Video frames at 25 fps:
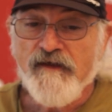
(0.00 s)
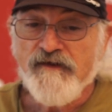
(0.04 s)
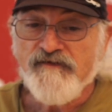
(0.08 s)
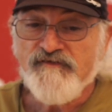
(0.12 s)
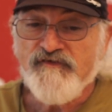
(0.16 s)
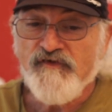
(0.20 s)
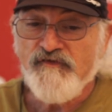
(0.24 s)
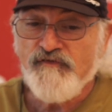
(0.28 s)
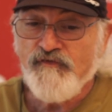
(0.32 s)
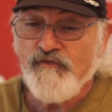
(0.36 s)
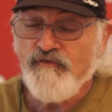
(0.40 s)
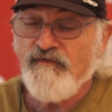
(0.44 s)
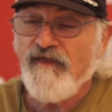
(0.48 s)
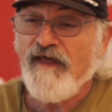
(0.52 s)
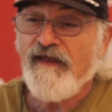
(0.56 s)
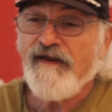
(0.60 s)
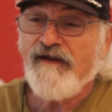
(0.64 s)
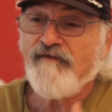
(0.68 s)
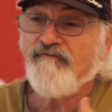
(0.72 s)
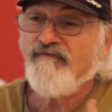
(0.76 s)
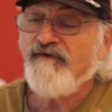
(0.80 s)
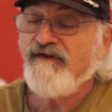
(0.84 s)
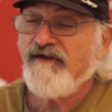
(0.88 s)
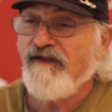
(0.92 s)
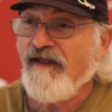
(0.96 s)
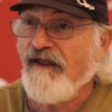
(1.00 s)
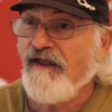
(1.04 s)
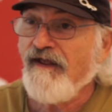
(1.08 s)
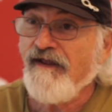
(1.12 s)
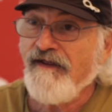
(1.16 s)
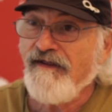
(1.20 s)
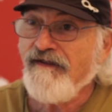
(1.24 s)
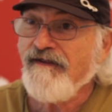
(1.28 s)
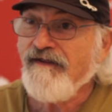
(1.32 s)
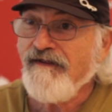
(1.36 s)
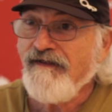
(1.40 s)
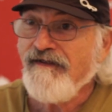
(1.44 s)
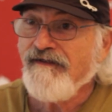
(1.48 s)
to do that every
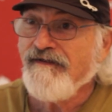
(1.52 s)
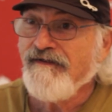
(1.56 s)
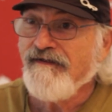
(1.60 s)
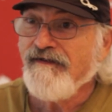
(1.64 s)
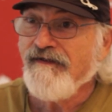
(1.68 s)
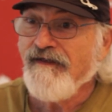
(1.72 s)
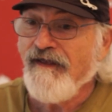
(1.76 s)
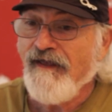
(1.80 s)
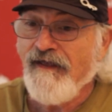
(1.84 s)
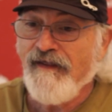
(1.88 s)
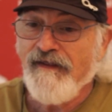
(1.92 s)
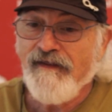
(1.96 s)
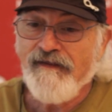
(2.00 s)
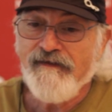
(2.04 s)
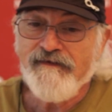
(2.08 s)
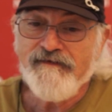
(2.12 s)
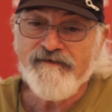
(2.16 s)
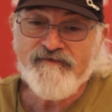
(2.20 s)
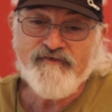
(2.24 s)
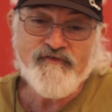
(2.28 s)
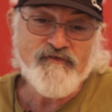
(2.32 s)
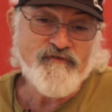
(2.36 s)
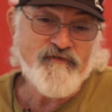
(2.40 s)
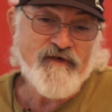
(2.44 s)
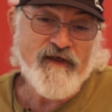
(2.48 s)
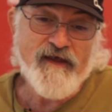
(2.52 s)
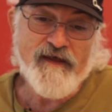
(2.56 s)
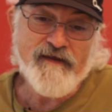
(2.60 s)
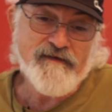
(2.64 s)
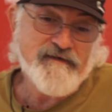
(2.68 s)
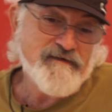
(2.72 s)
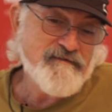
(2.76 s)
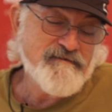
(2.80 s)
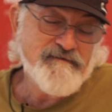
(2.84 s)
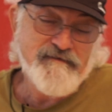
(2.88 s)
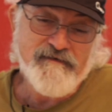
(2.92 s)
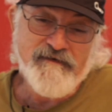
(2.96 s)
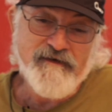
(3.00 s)
day and to get,
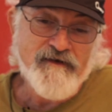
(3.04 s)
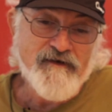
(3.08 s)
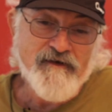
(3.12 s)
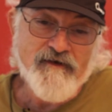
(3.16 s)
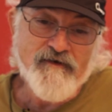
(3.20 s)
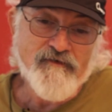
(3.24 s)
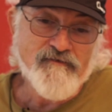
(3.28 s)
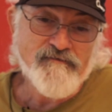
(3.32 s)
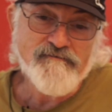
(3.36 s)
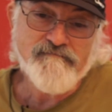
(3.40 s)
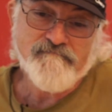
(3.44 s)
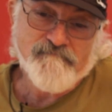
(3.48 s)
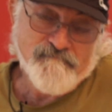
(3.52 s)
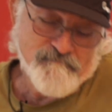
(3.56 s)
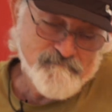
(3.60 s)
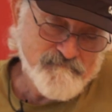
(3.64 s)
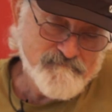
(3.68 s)
you know,